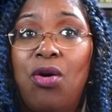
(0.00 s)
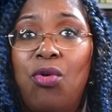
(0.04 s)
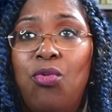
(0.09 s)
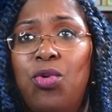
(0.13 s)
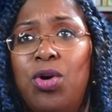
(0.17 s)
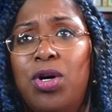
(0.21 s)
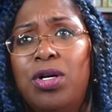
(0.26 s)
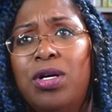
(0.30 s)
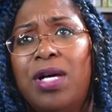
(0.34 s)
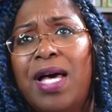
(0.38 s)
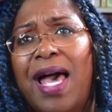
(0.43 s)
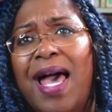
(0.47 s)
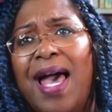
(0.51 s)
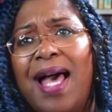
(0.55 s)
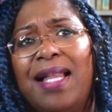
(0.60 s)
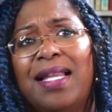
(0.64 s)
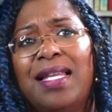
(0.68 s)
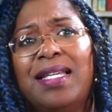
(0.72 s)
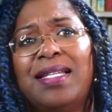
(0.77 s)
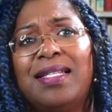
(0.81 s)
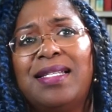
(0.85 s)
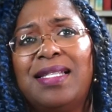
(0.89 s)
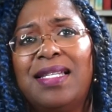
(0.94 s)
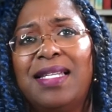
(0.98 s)
Will
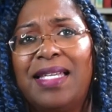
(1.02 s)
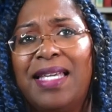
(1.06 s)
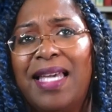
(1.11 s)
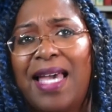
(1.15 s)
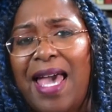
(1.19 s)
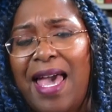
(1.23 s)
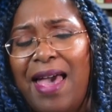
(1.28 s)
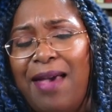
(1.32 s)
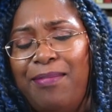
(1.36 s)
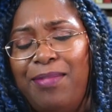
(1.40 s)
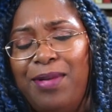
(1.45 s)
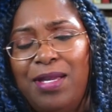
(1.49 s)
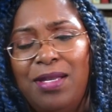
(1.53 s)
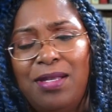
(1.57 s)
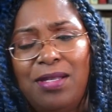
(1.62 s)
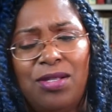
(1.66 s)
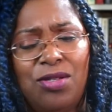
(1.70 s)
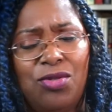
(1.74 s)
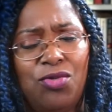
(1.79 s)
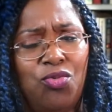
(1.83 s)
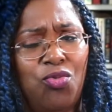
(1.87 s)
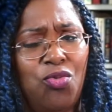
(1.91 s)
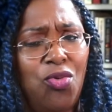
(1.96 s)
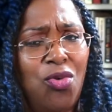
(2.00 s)
Alex and Gabby
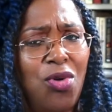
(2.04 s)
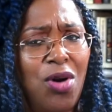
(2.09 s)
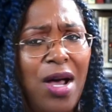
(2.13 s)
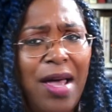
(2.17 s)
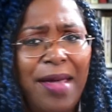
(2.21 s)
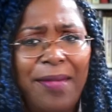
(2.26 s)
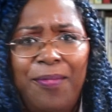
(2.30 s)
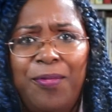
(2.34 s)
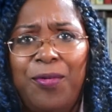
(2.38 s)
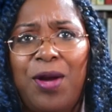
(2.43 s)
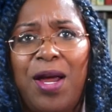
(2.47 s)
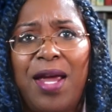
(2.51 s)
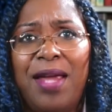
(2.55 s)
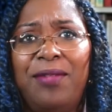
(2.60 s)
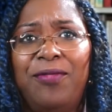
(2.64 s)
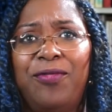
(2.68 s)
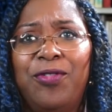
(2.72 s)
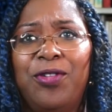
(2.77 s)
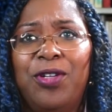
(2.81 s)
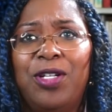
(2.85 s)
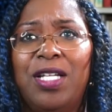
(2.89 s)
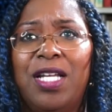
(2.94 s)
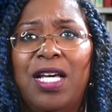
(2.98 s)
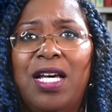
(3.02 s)
swipe right
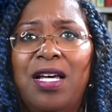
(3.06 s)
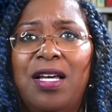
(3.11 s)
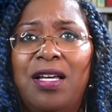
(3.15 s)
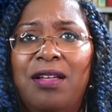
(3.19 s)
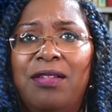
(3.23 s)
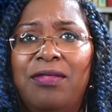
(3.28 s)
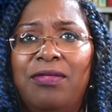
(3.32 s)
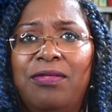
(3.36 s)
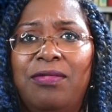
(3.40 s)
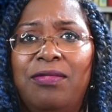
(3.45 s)
for love?